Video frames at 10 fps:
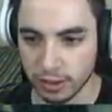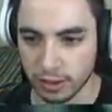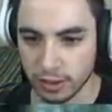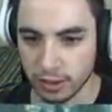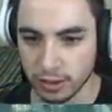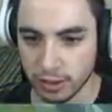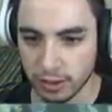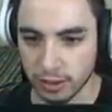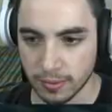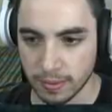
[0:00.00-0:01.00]

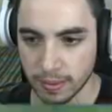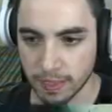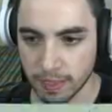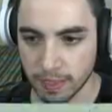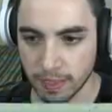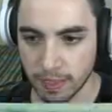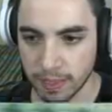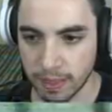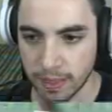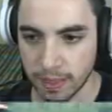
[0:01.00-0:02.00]

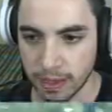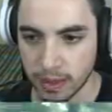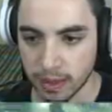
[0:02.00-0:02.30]
(silence)